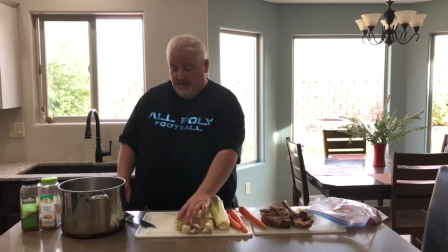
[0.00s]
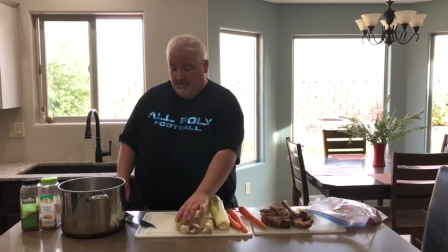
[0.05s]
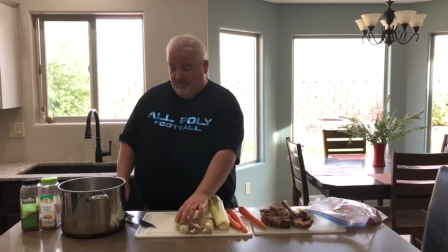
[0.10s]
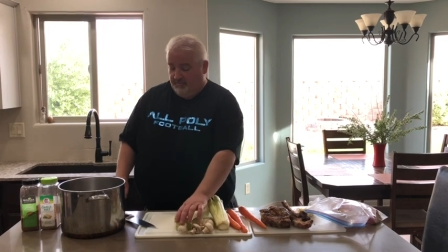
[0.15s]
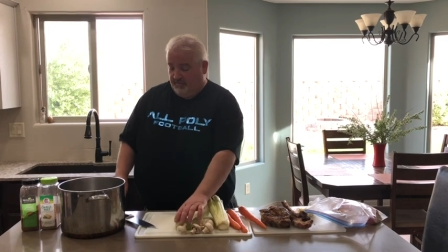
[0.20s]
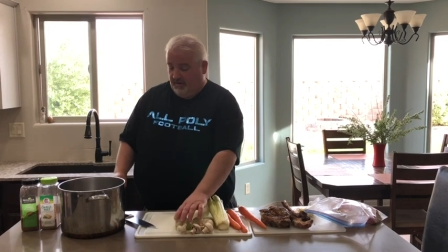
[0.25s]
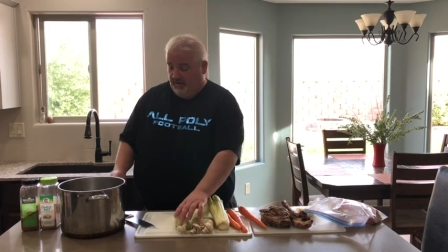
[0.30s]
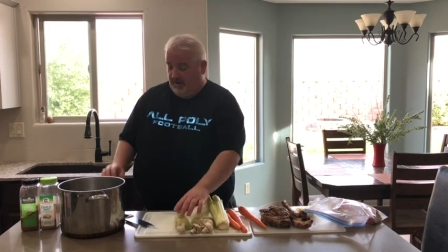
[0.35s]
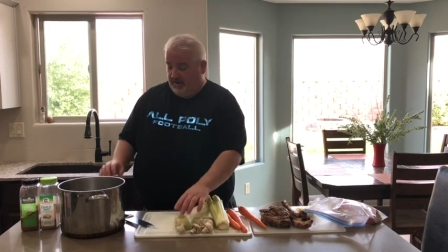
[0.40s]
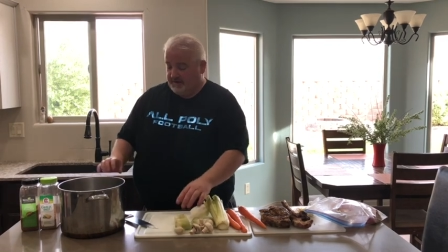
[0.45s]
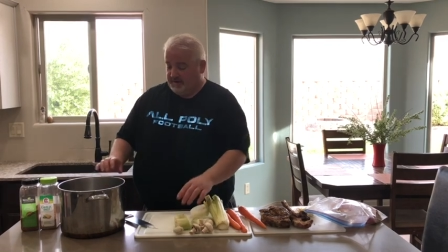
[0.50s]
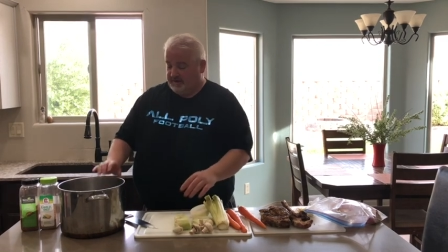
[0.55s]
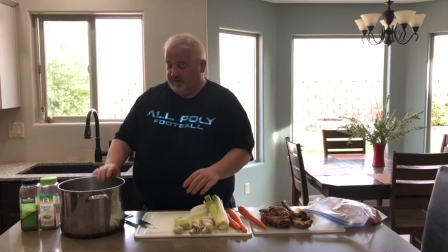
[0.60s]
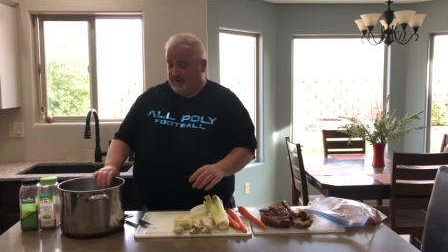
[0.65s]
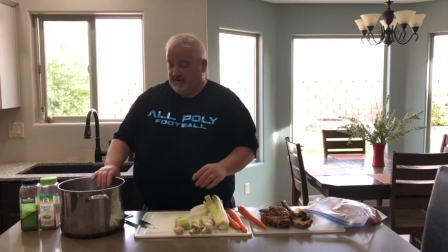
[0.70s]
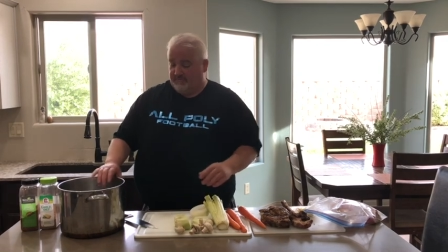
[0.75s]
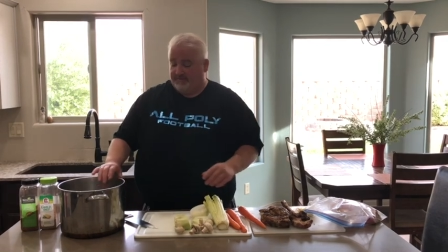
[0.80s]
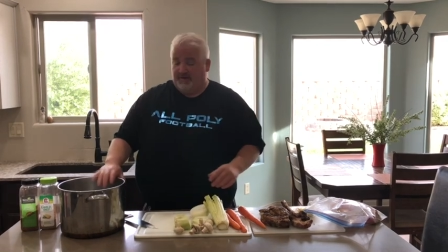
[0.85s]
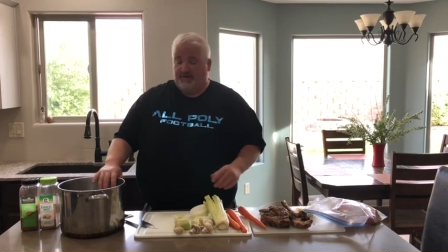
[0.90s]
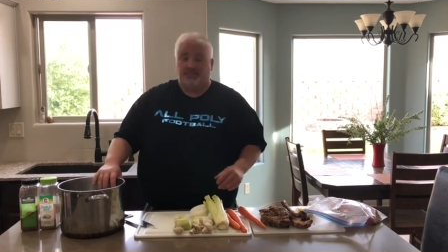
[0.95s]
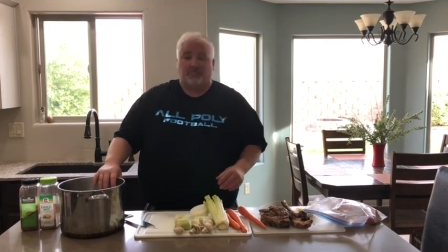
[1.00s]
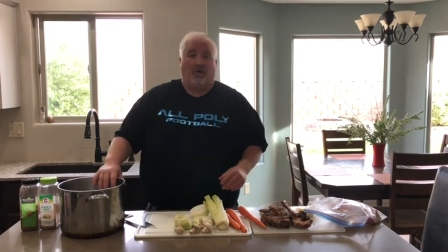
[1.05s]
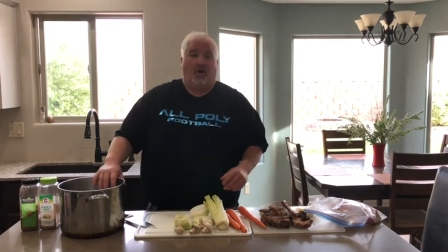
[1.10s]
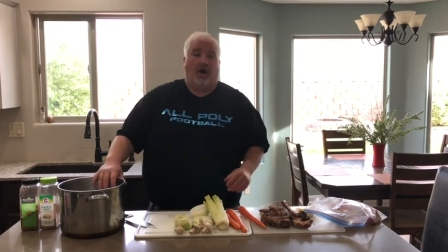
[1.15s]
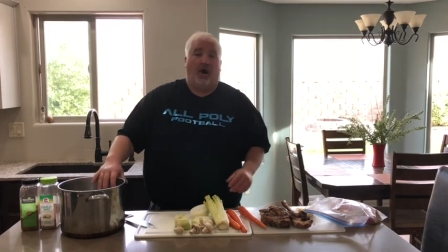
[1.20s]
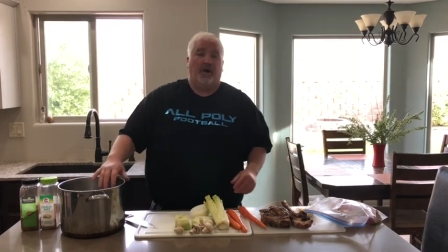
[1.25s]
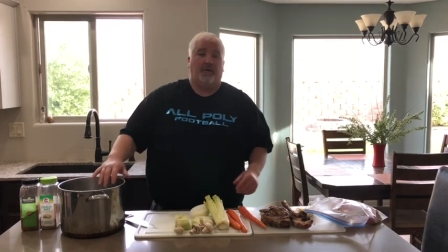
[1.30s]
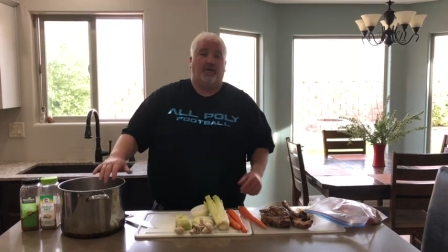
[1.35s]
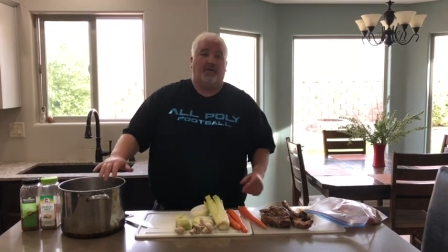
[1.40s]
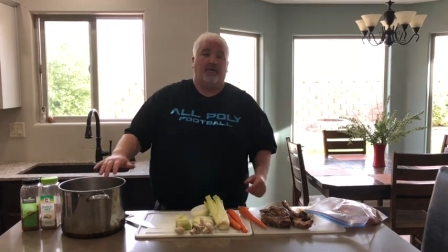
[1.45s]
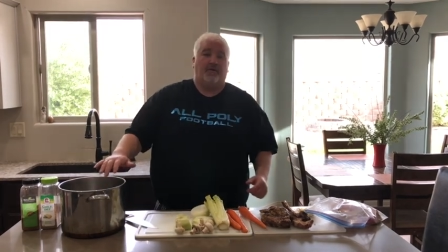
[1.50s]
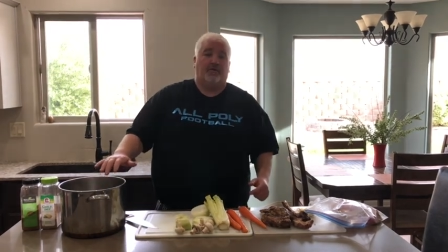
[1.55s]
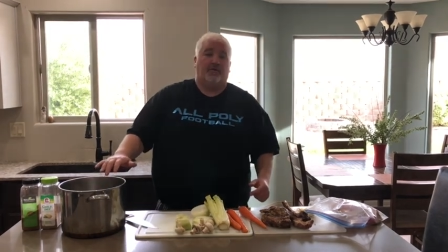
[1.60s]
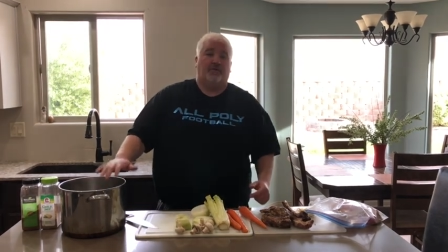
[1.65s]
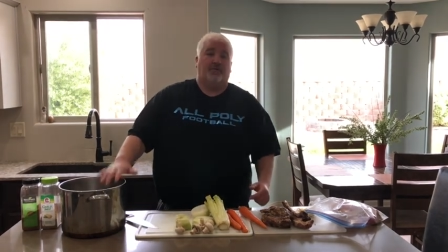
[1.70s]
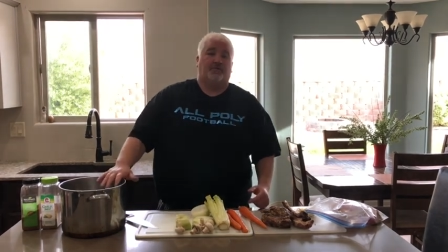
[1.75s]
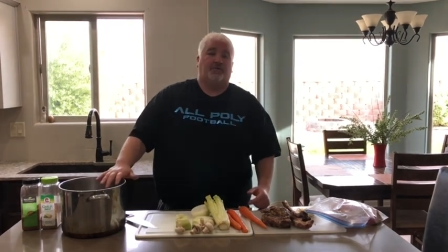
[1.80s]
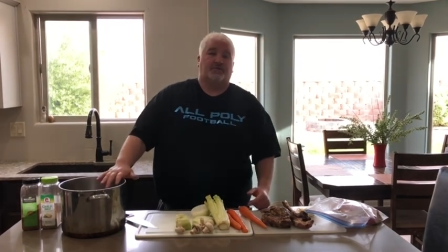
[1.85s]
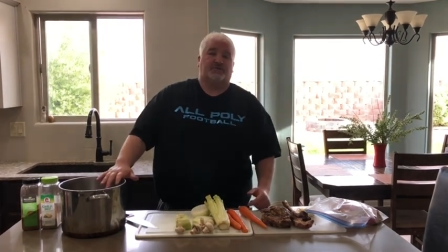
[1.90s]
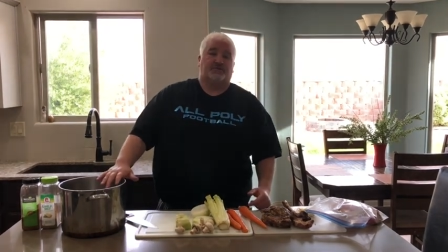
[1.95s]
But I just got a big pot. We're gonna
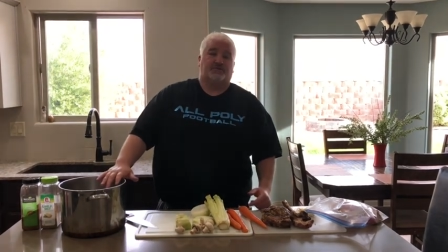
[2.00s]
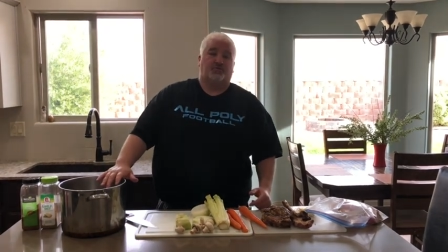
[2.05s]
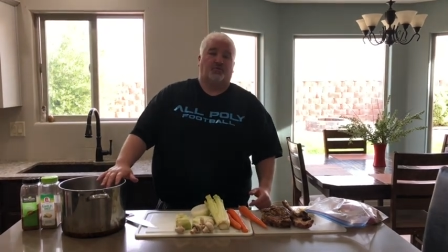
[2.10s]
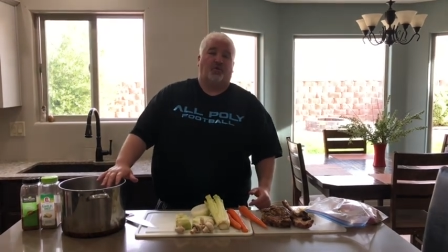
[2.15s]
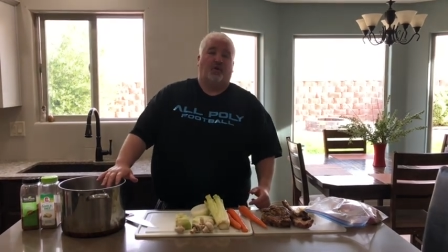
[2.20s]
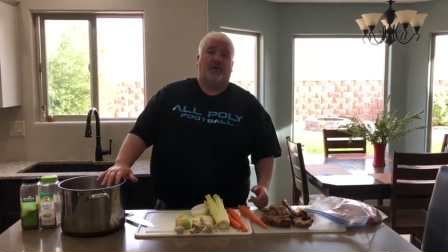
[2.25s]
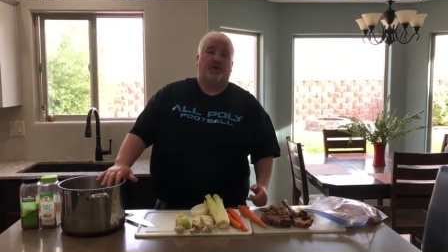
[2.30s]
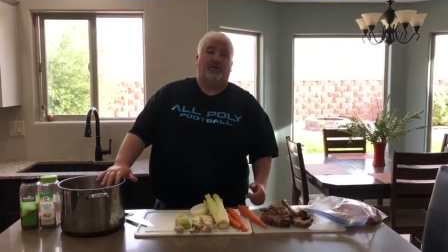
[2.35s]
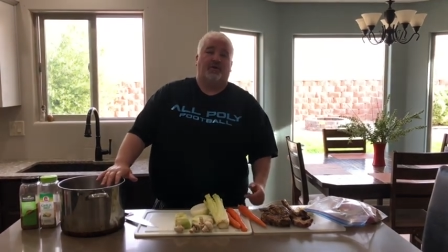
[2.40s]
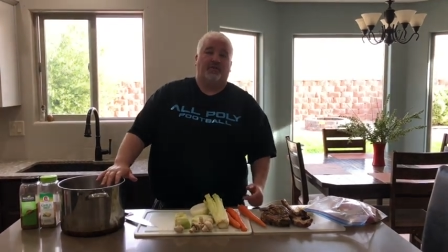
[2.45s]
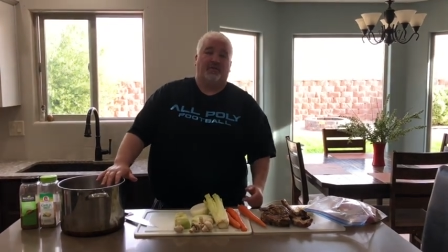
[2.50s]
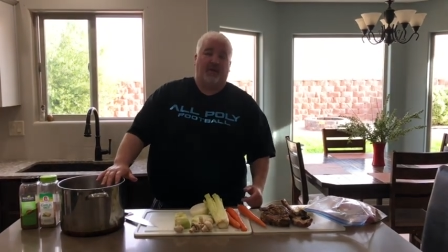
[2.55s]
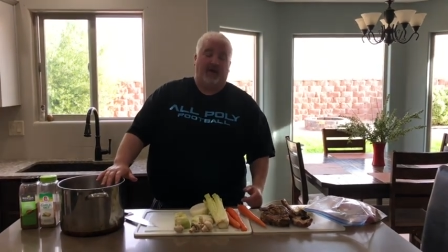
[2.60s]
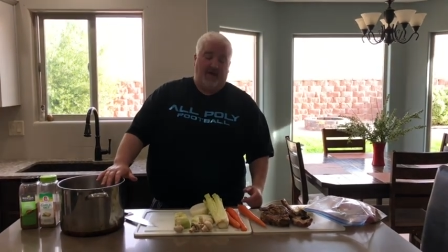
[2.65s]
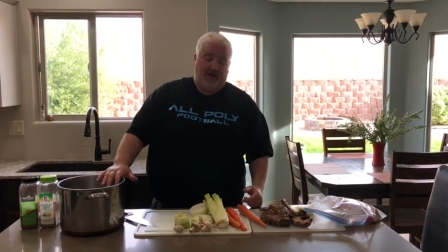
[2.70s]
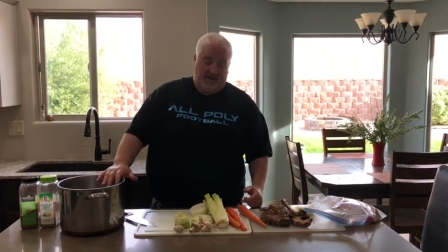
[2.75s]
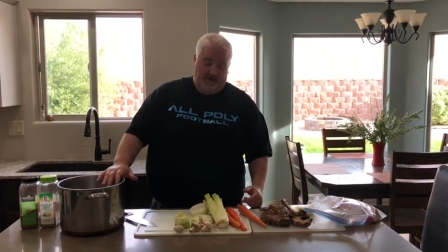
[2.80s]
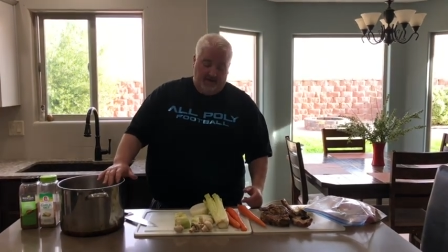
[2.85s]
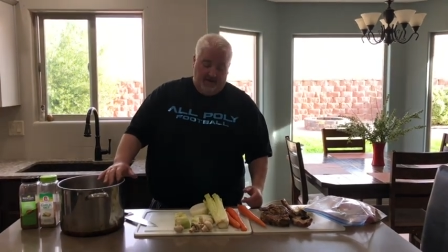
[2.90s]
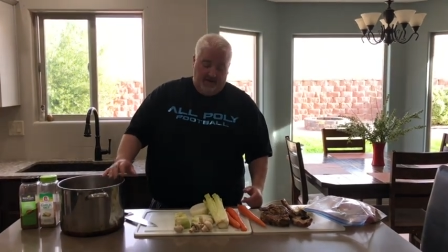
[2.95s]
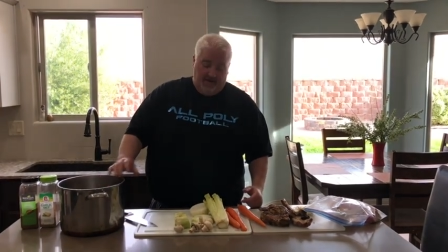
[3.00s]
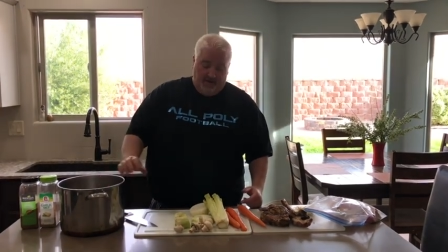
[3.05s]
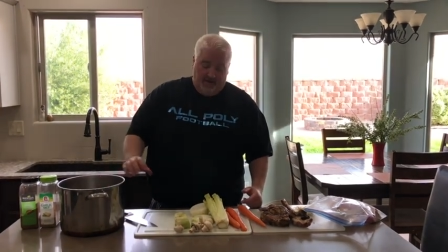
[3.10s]
put some water in that,